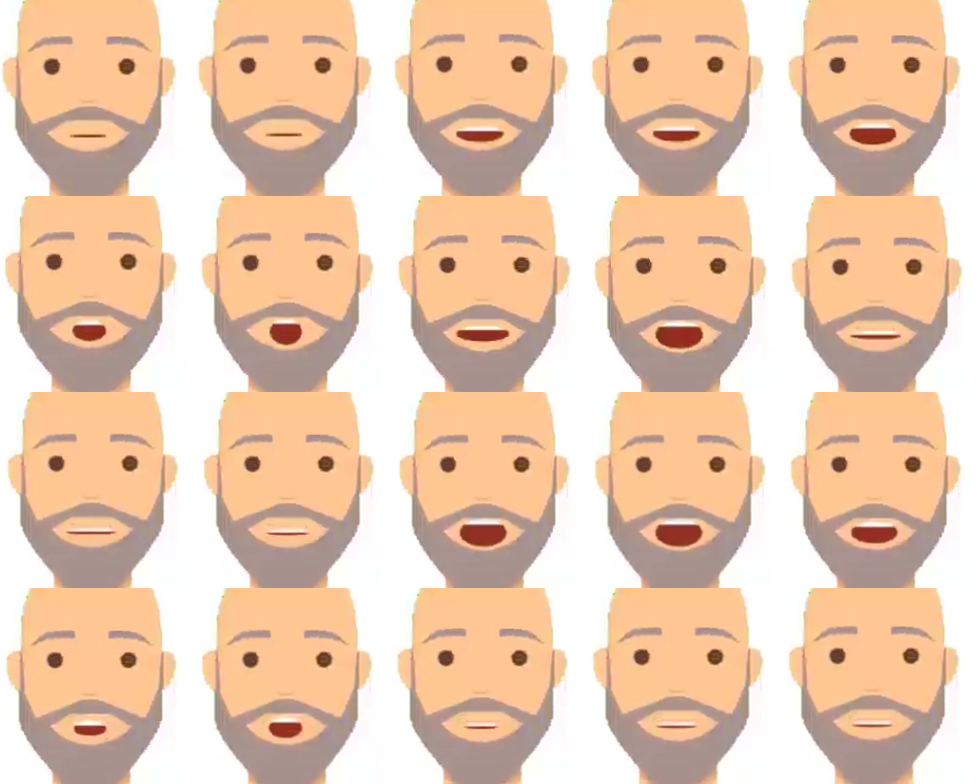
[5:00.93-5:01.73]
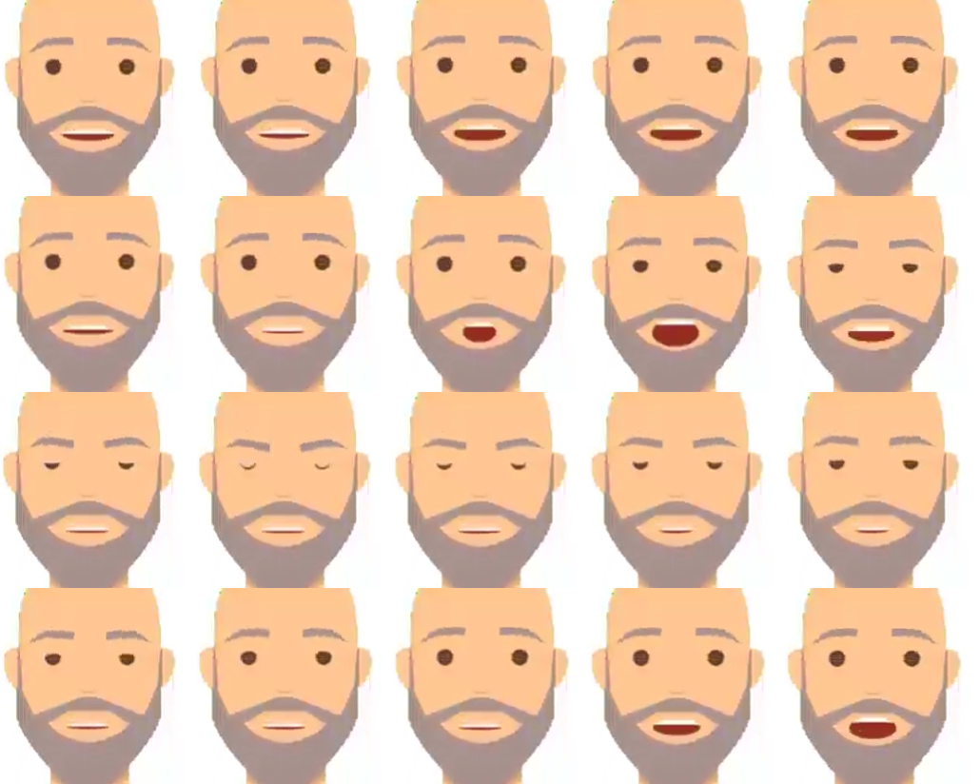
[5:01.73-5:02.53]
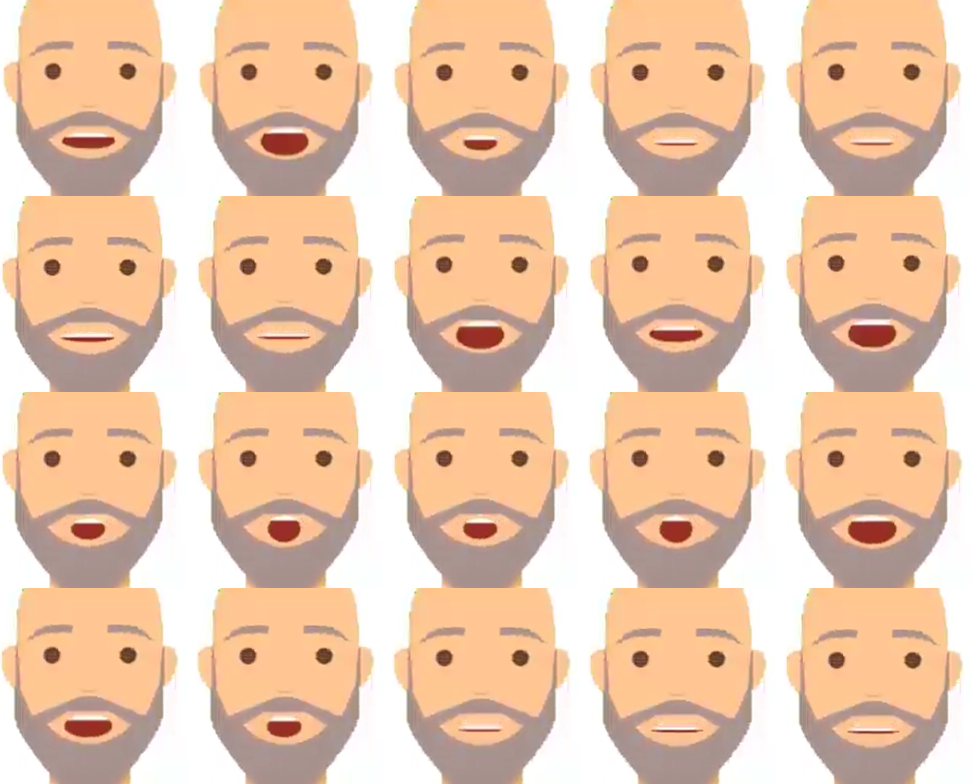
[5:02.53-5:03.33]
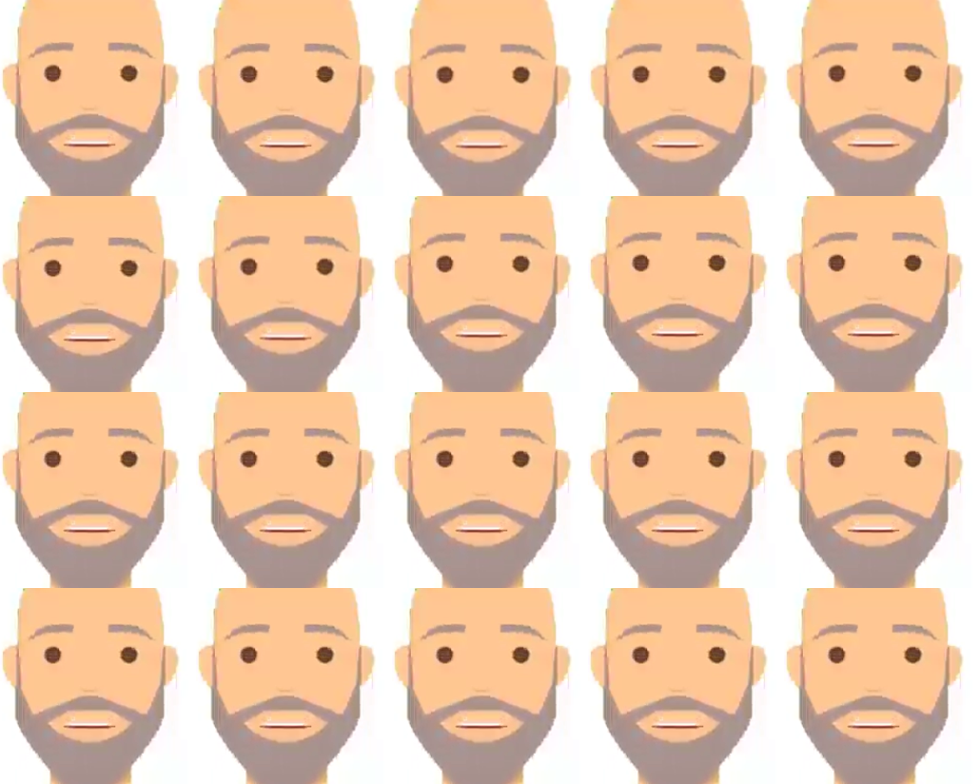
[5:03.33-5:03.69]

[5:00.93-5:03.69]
And lastly, I'd like to add the length of their warranty.